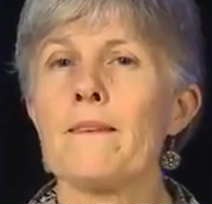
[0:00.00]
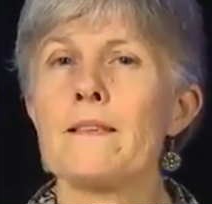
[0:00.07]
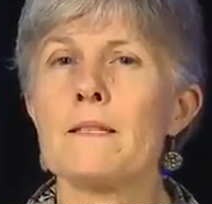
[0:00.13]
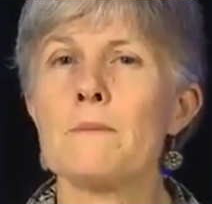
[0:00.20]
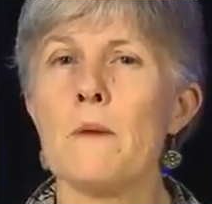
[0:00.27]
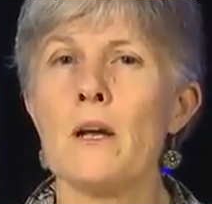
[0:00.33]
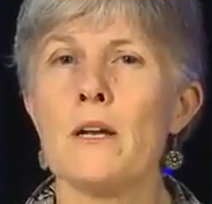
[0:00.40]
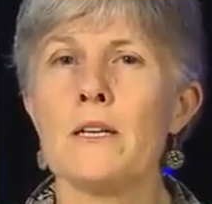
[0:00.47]
The
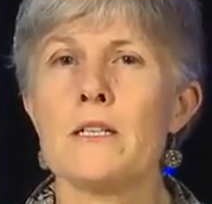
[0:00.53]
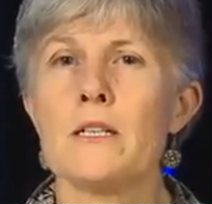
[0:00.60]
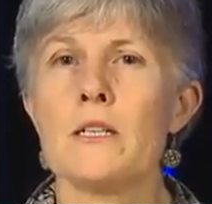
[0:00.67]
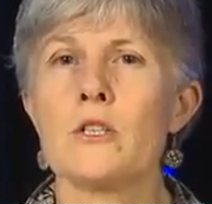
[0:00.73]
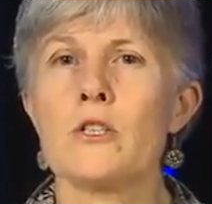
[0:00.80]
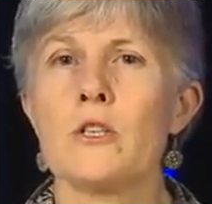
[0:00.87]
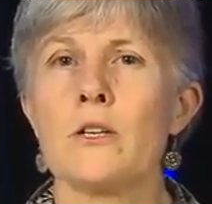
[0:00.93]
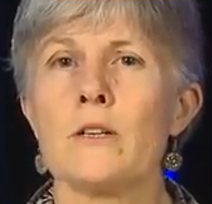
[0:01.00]
Somali
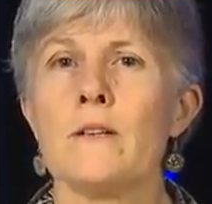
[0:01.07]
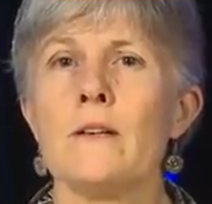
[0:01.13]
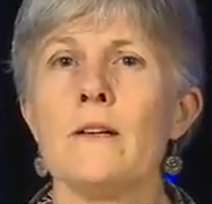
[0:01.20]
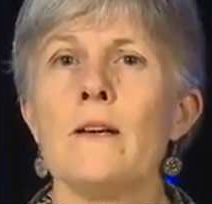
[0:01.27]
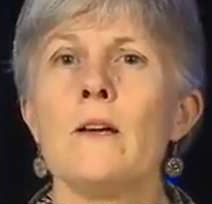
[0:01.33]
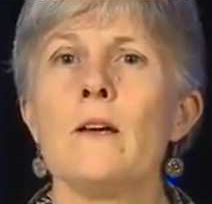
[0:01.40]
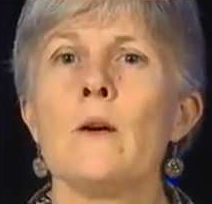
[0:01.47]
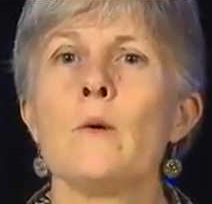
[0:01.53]
teacher
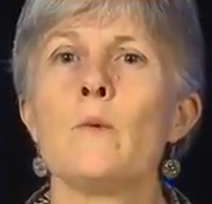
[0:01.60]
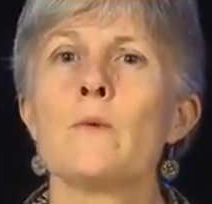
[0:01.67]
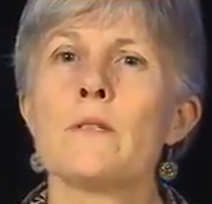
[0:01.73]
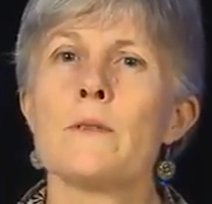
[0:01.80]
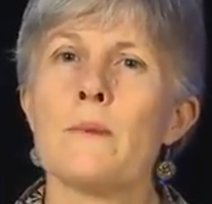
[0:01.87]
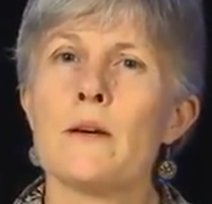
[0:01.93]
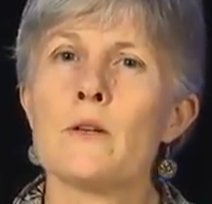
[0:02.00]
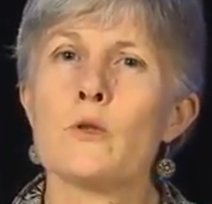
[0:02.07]
was
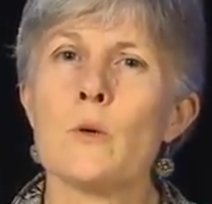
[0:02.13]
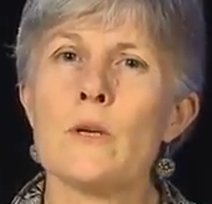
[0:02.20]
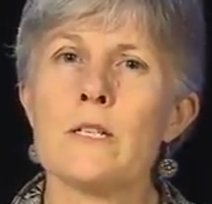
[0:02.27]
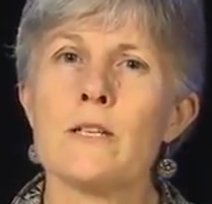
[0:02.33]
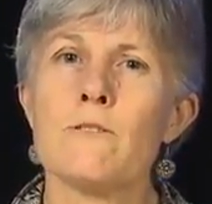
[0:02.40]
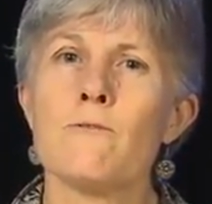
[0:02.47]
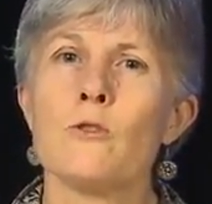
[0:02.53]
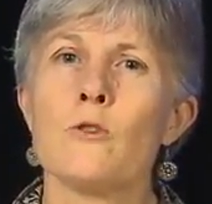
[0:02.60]
about
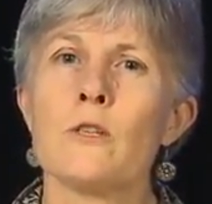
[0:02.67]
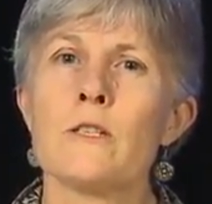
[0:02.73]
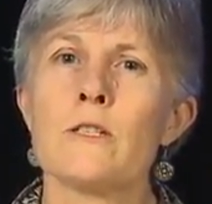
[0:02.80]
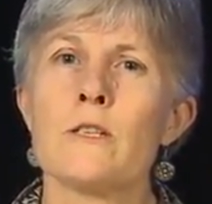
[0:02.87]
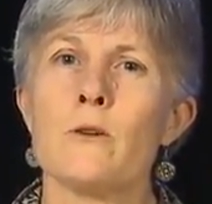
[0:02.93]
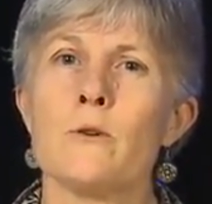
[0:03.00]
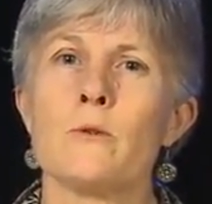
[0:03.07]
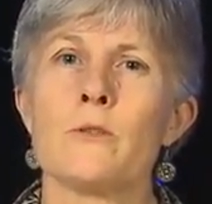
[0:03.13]
24
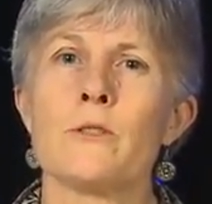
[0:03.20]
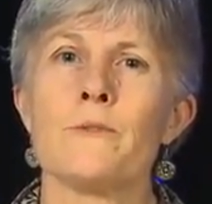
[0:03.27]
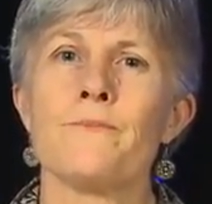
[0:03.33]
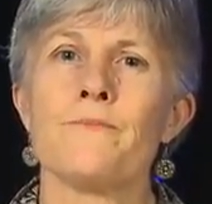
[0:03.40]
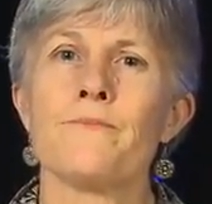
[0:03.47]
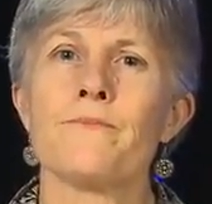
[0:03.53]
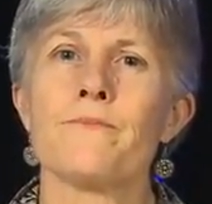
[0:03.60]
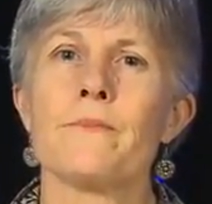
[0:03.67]
years old,
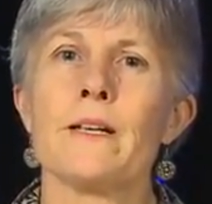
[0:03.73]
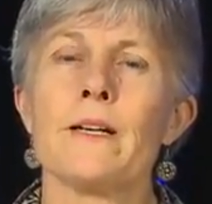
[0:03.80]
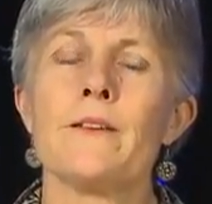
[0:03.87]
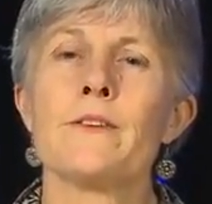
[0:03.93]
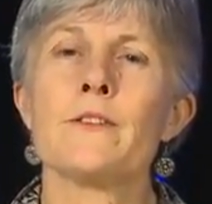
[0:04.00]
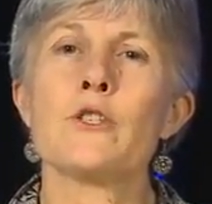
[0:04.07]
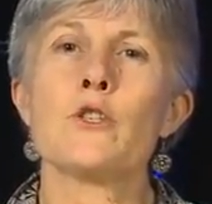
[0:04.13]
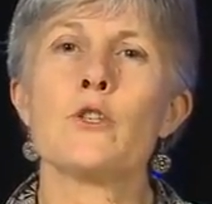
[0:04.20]

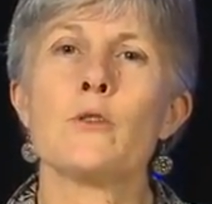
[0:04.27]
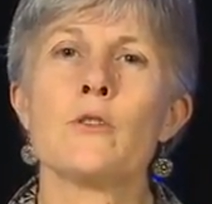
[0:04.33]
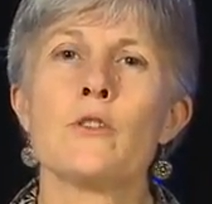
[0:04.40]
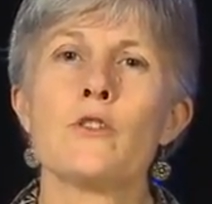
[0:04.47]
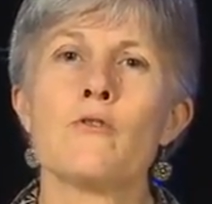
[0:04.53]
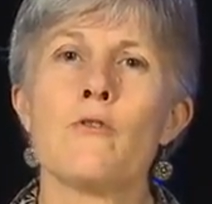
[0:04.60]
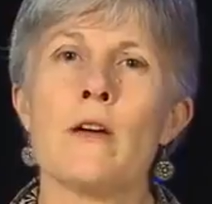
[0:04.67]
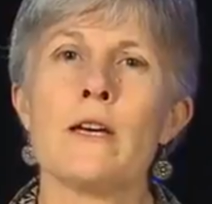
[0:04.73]
and the
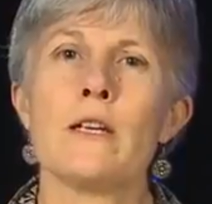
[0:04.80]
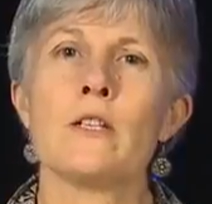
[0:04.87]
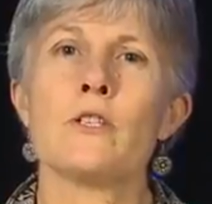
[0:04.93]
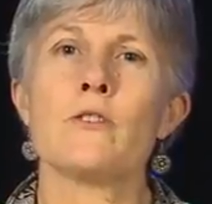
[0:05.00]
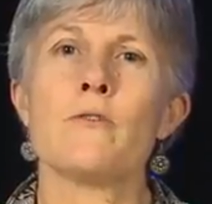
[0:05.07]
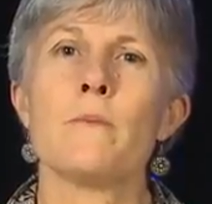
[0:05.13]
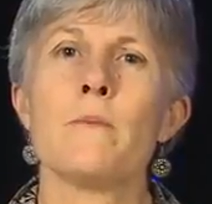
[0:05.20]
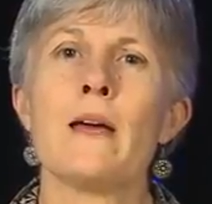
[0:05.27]
students
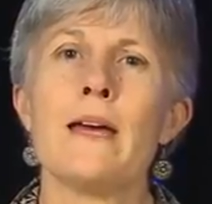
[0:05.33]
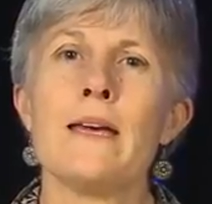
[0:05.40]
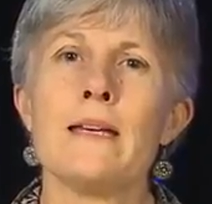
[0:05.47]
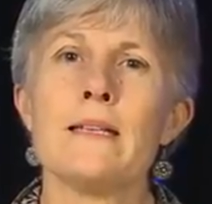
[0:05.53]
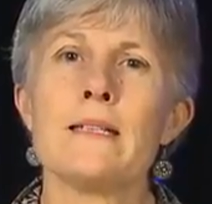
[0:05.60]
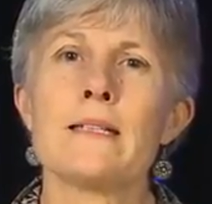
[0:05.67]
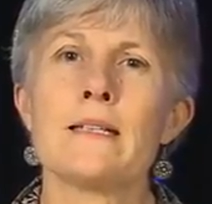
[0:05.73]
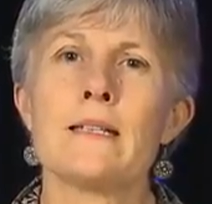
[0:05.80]
ranged from
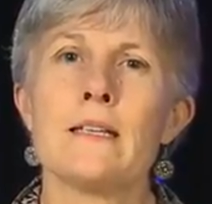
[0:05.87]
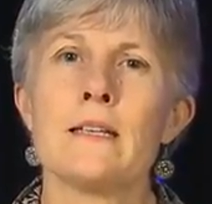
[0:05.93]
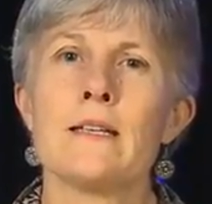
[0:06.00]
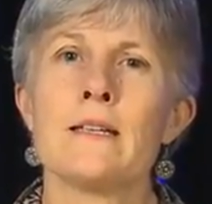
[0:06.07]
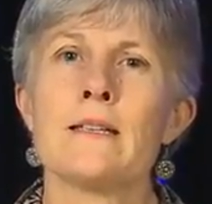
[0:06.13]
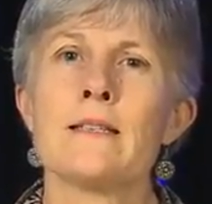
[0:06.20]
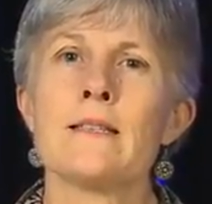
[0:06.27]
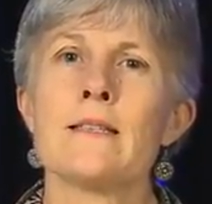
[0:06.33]
8
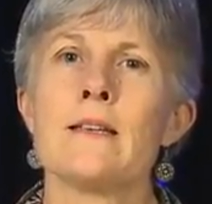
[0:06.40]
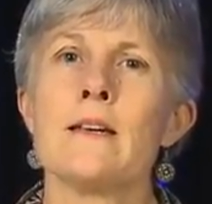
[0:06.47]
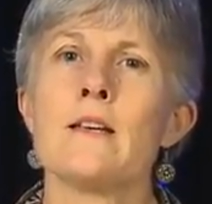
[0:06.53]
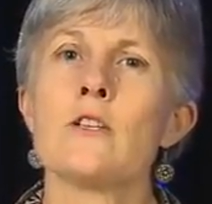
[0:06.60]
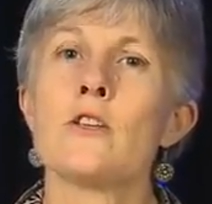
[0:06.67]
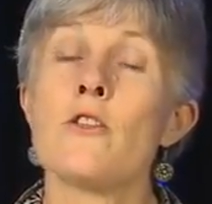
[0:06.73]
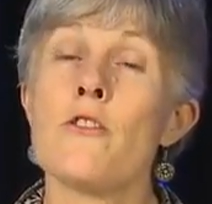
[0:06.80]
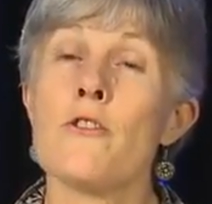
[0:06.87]
years
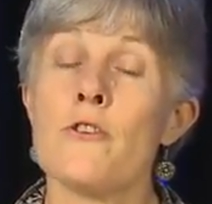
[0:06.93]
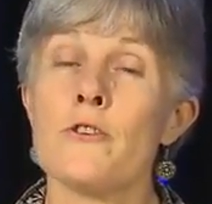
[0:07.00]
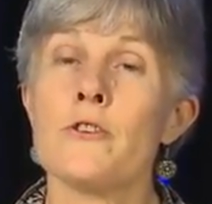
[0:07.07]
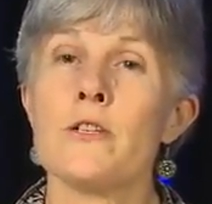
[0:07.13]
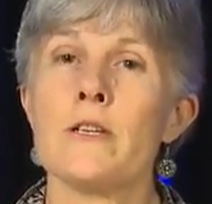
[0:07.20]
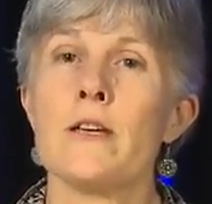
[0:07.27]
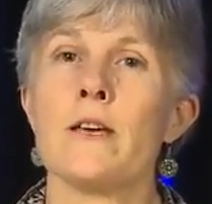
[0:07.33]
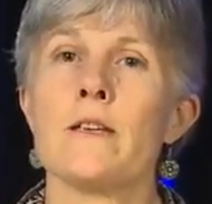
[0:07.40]
to
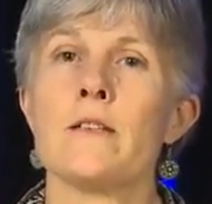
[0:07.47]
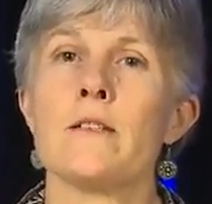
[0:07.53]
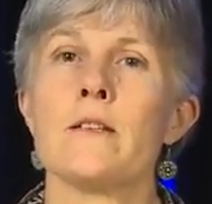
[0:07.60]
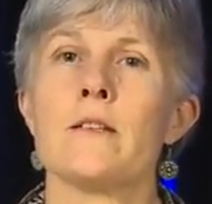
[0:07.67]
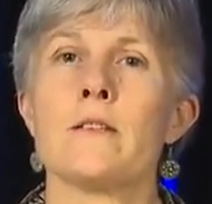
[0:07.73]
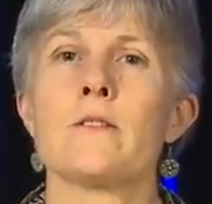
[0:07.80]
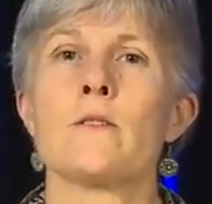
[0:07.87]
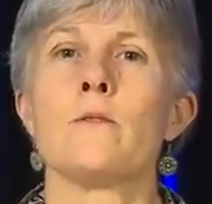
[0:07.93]
38
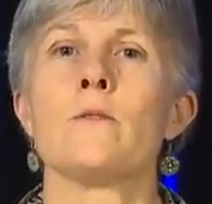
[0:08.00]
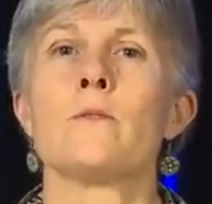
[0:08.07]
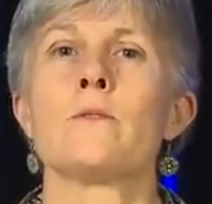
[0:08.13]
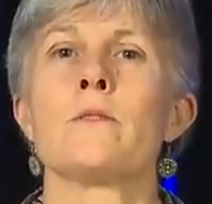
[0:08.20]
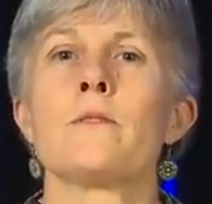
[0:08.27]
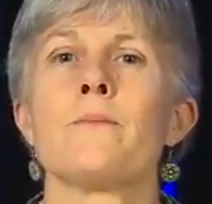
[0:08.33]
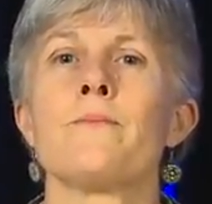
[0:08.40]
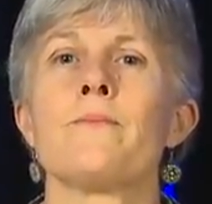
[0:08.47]
years
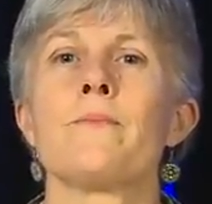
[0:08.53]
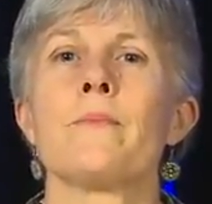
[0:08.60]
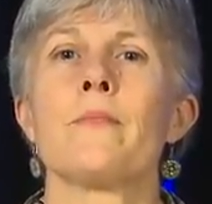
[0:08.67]
old.